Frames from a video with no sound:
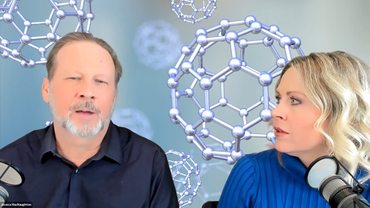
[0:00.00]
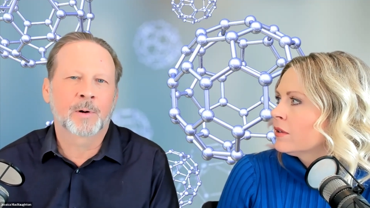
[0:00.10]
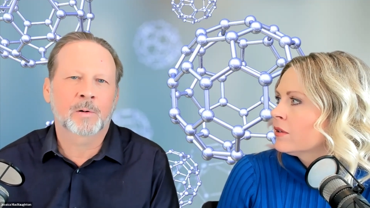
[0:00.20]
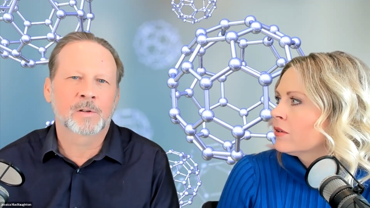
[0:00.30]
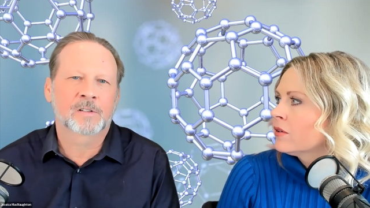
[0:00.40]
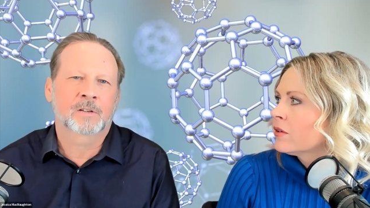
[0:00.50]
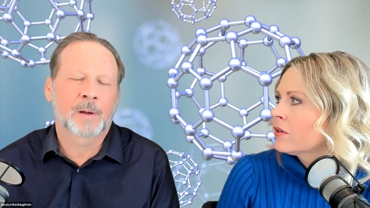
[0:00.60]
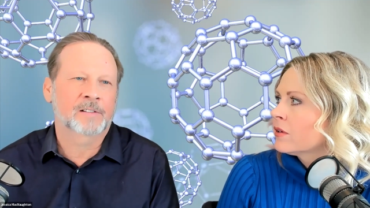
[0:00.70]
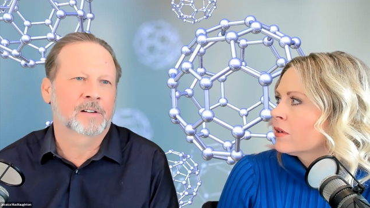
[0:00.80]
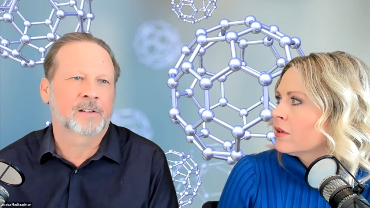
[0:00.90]
Speaker 1: chemicals,
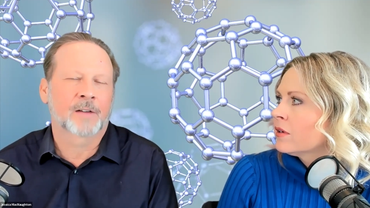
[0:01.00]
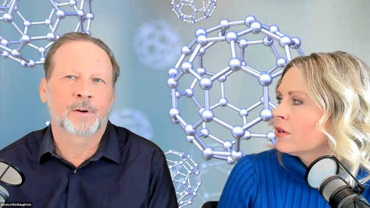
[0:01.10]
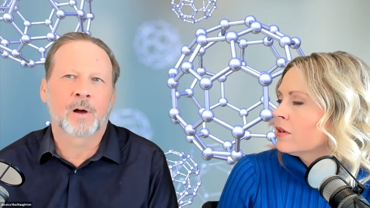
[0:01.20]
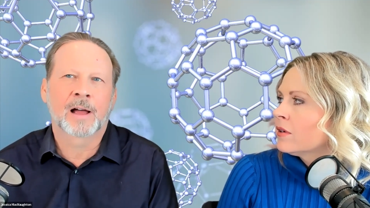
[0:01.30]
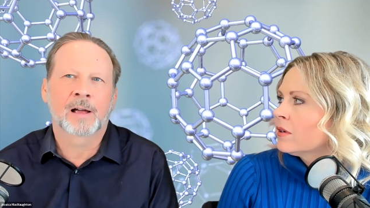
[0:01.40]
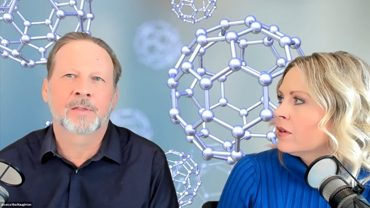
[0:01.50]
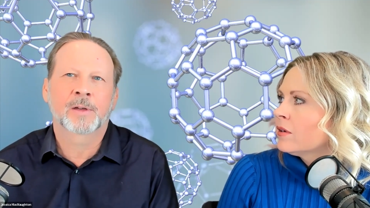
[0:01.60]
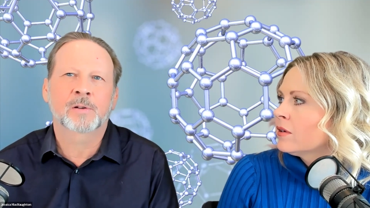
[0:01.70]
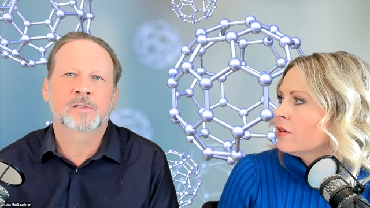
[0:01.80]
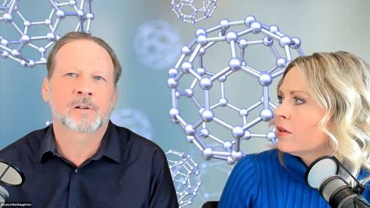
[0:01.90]
especially stuff in Ohio,
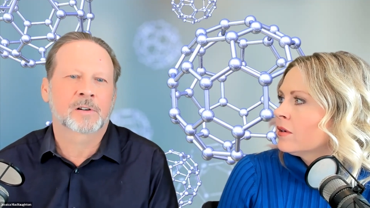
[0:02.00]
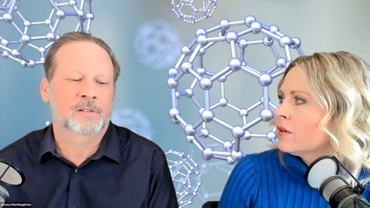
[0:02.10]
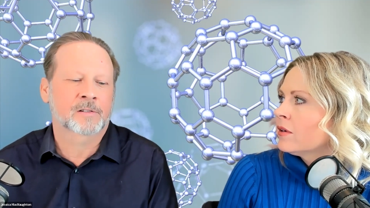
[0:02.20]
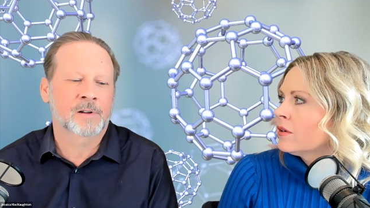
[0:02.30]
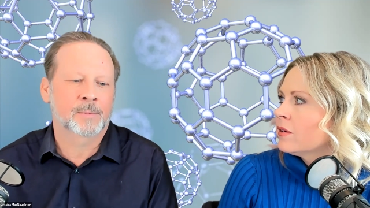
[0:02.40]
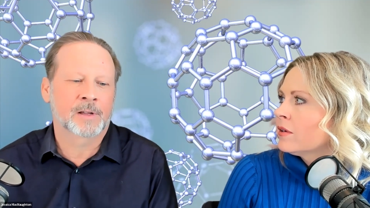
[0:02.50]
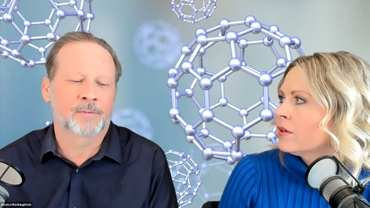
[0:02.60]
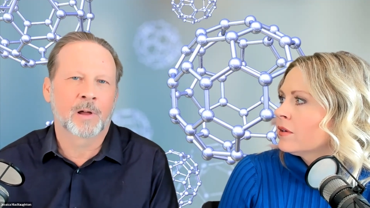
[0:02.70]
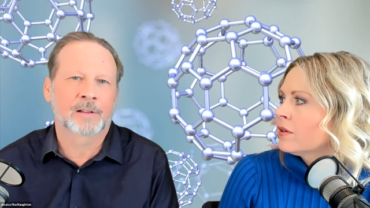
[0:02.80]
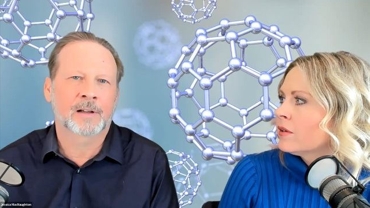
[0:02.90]
those are extremely
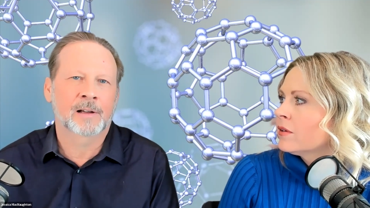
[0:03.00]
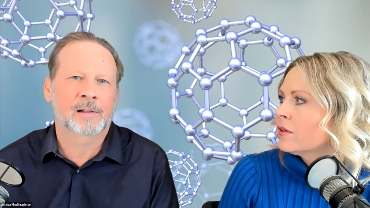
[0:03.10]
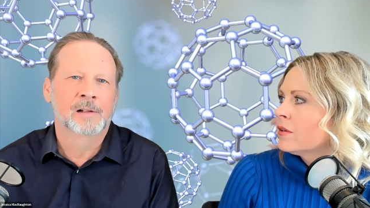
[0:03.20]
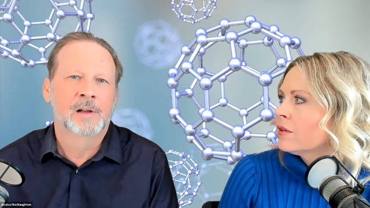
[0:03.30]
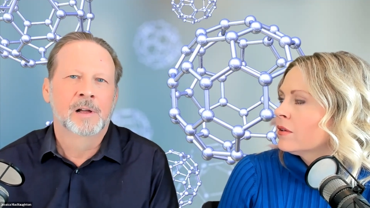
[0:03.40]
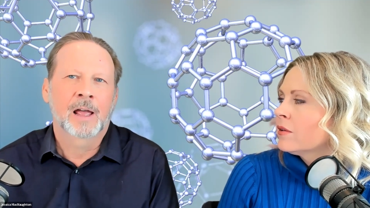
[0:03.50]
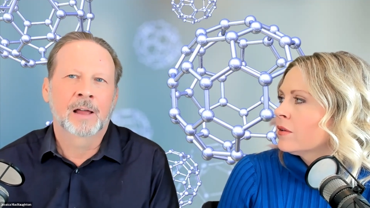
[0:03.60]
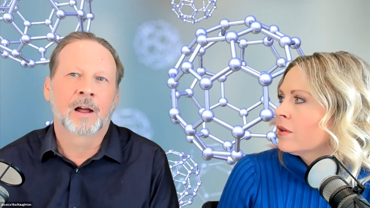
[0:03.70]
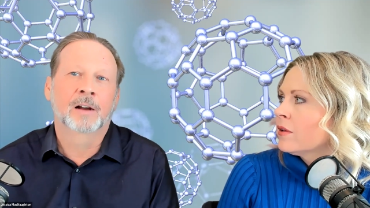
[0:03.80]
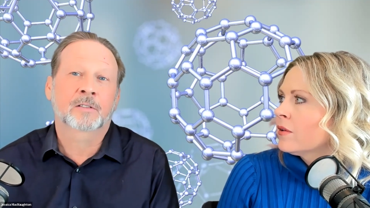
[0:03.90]
volatile
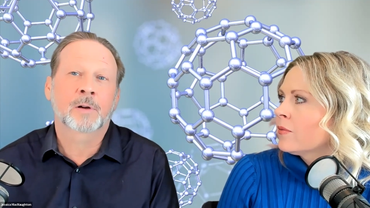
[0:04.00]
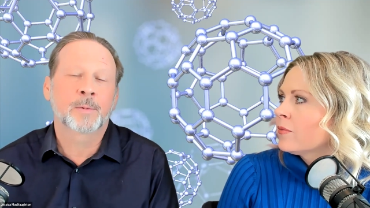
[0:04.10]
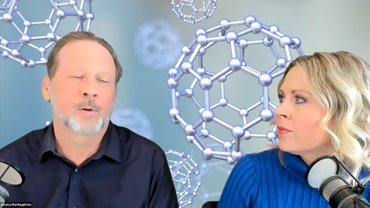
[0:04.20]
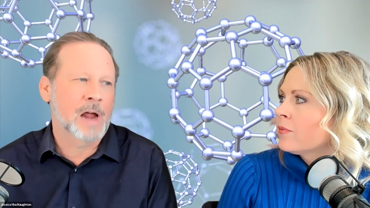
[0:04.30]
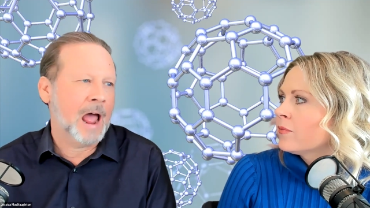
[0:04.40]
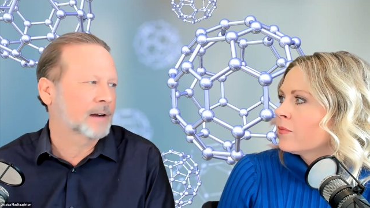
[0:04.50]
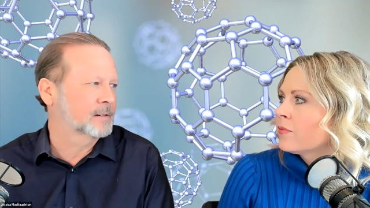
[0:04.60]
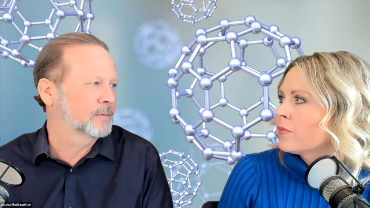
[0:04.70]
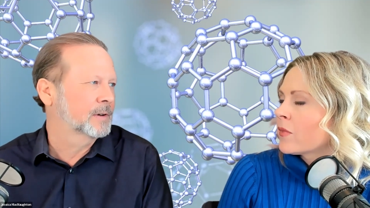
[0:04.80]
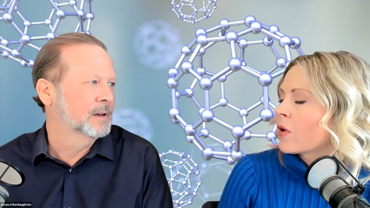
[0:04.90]
and extremely
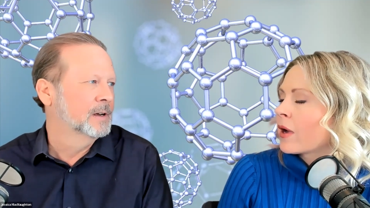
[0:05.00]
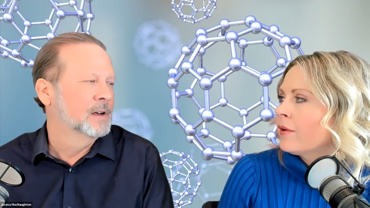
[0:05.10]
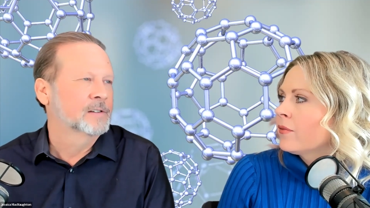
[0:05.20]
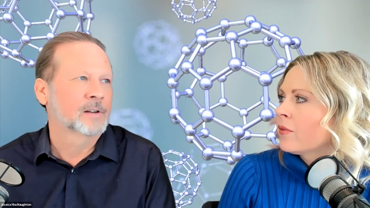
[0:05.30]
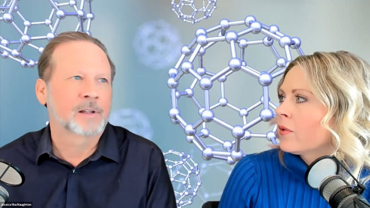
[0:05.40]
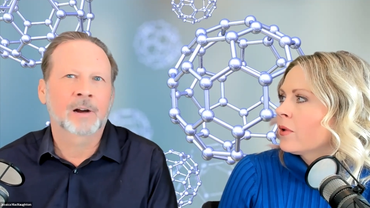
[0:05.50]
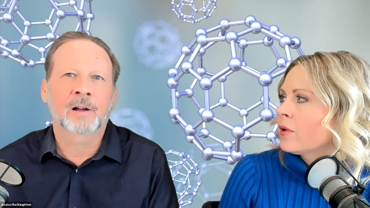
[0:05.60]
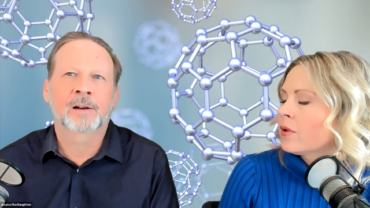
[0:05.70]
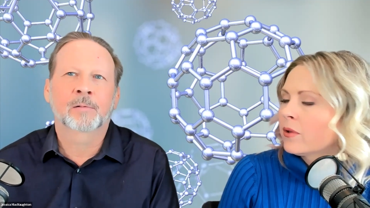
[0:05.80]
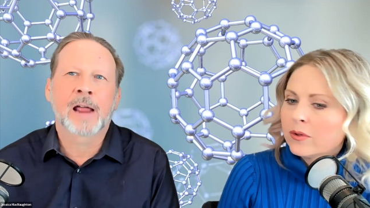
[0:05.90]
reactive. Okay. So they're
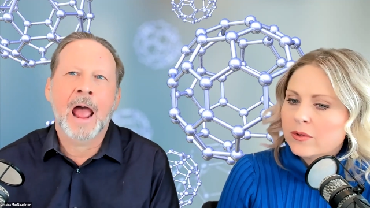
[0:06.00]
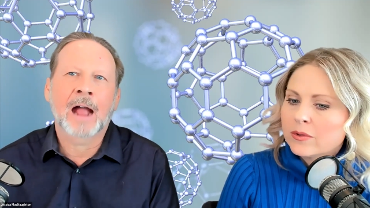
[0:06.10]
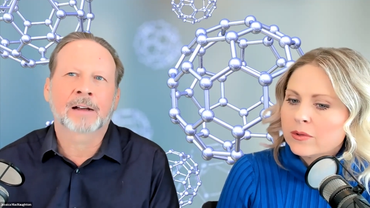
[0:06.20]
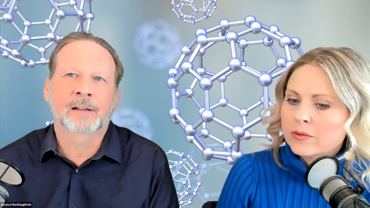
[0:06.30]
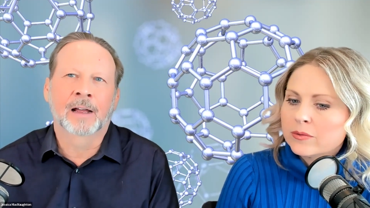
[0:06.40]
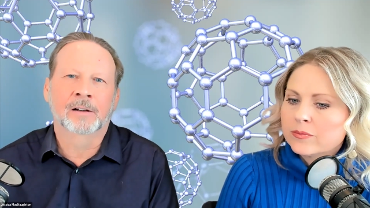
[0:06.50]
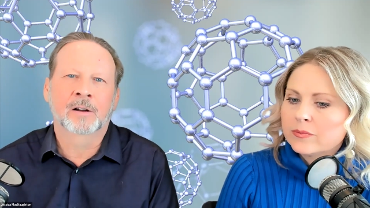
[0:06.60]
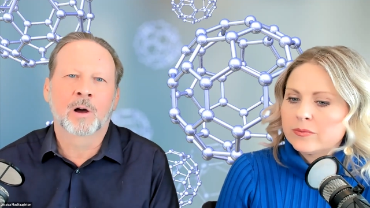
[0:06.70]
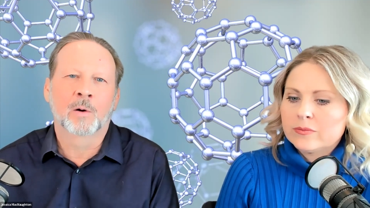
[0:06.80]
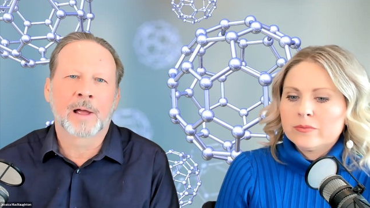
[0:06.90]
going to react and
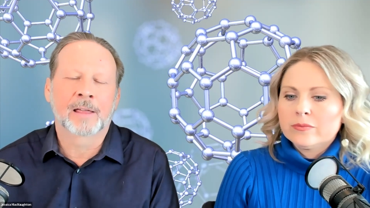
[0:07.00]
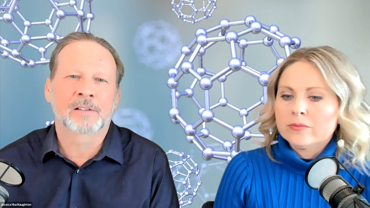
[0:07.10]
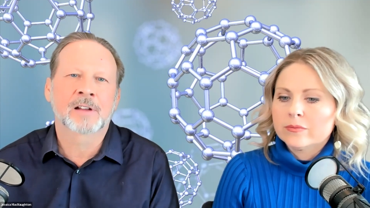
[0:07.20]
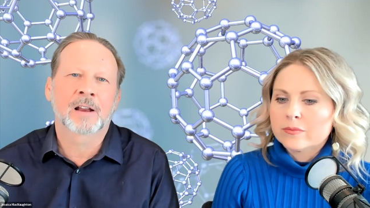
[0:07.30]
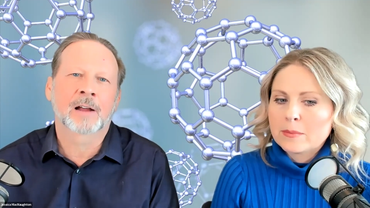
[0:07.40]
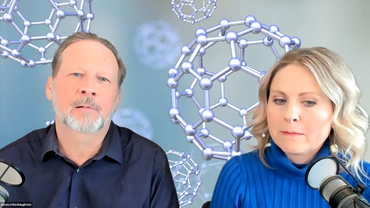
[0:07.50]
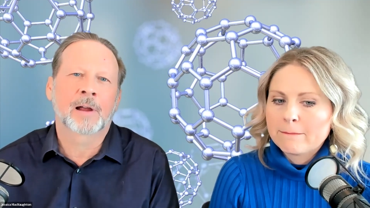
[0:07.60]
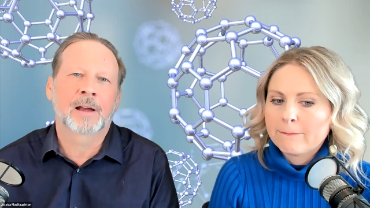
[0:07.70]
go away. It's not like